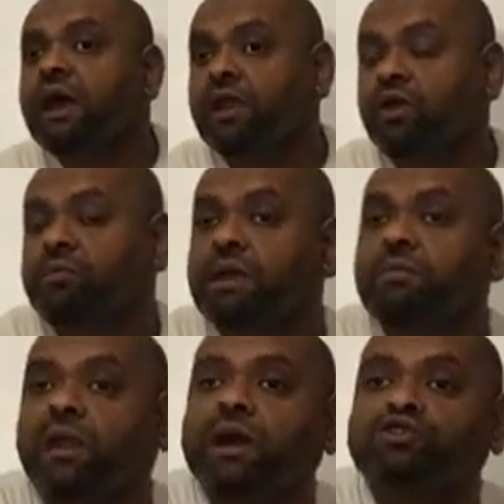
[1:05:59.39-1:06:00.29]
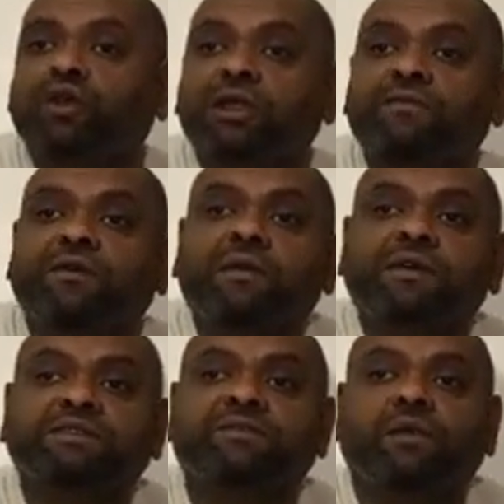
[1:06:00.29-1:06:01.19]
a lot of people are joining
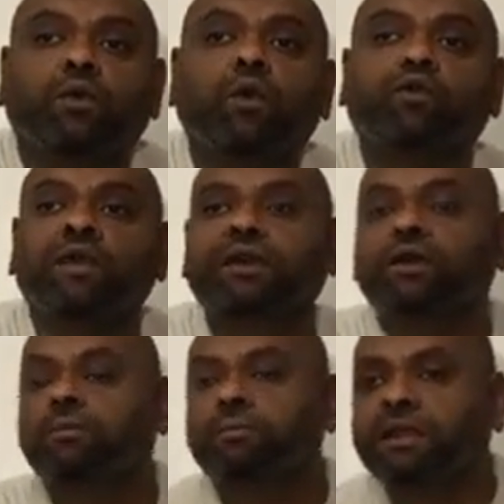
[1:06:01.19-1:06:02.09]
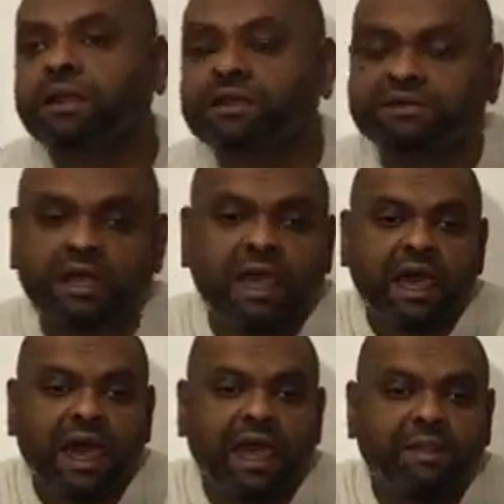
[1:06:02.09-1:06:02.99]
various different ordering companies
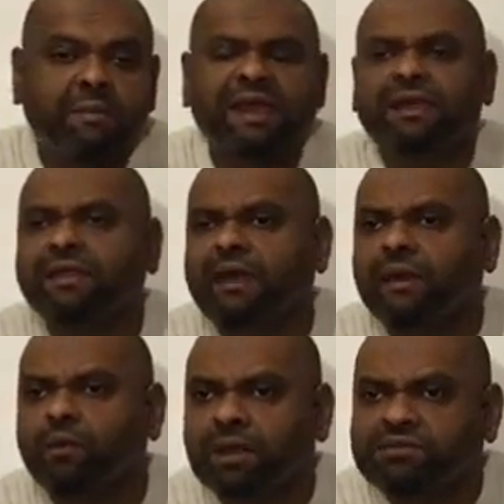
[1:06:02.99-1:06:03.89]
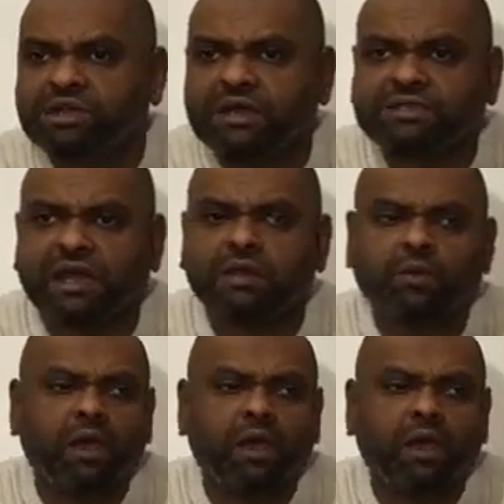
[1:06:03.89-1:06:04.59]
and making their websites and